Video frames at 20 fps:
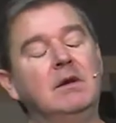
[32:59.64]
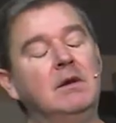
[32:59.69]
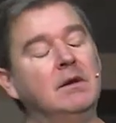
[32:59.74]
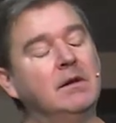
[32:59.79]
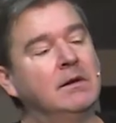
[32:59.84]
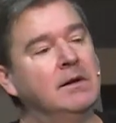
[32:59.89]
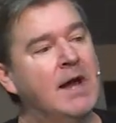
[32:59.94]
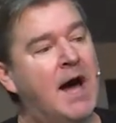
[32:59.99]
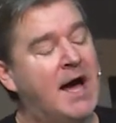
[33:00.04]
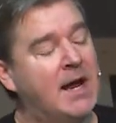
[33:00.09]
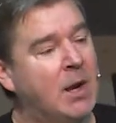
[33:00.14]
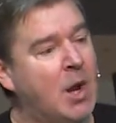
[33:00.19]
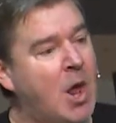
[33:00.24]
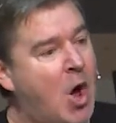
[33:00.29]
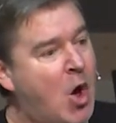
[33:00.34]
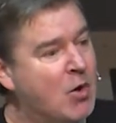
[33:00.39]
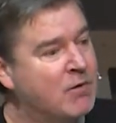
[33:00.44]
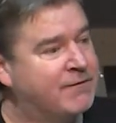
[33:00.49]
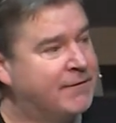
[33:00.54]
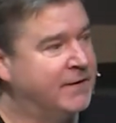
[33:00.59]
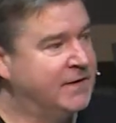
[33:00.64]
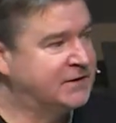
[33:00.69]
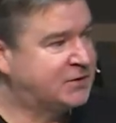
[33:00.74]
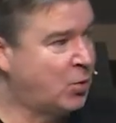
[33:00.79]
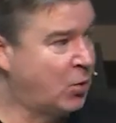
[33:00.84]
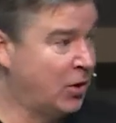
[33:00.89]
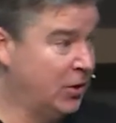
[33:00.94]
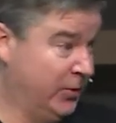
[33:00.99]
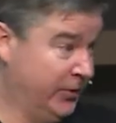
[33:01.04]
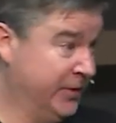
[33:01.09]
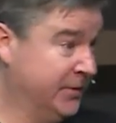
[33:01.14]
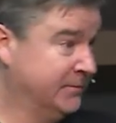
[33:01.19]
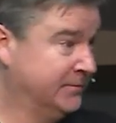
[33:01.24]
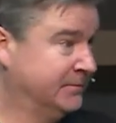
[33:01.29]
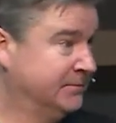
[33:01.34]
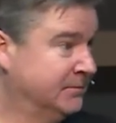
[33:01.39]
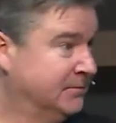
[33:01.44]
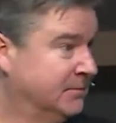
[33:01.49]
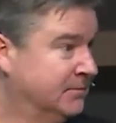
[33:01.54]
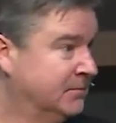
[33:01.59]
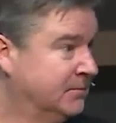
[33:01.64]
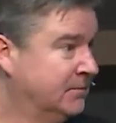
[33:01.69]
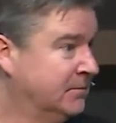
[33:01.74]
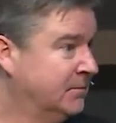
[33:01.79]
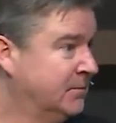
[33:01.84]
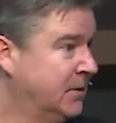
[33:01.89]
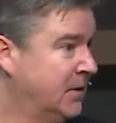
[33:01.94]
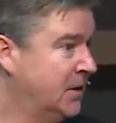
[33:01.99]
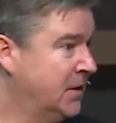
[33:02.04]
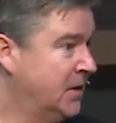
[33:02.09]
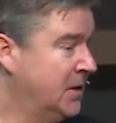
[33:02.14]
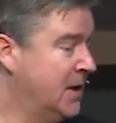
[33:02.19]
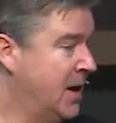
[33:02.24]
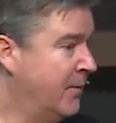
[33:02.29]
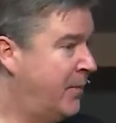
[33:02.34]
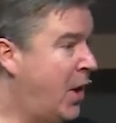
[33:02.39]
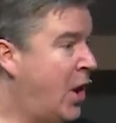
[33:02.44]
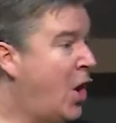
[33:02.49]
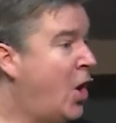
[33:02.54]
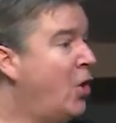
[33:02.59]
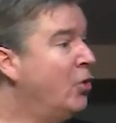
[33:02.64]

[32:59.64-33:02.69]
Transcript: not long for this world. Paul